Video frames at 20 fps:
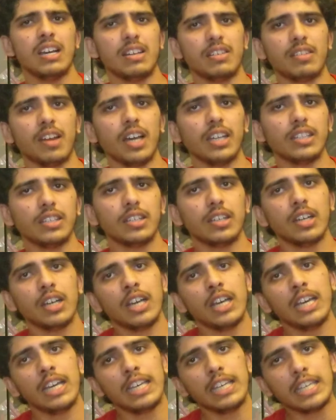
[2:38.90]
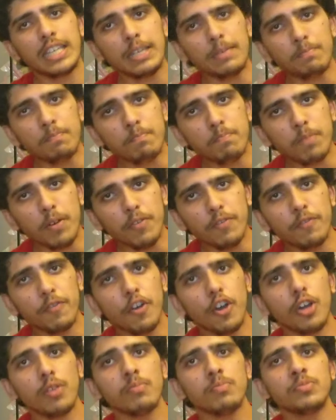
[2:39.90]
rather he
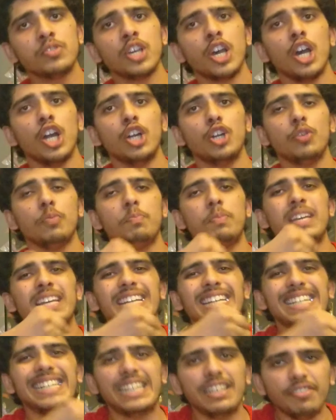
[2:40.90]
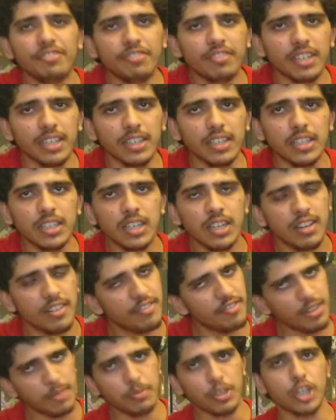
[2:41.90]
performs to be
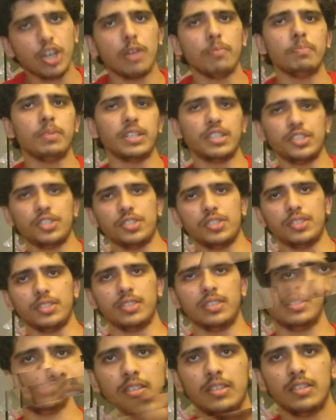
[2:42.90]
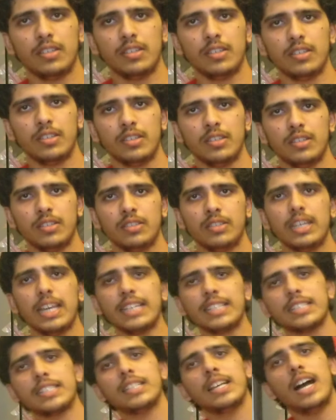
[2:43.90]
different from the competition.
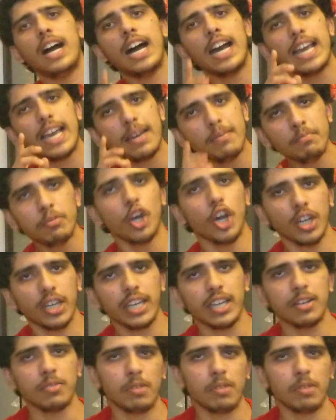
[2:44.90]
Yes, I am talking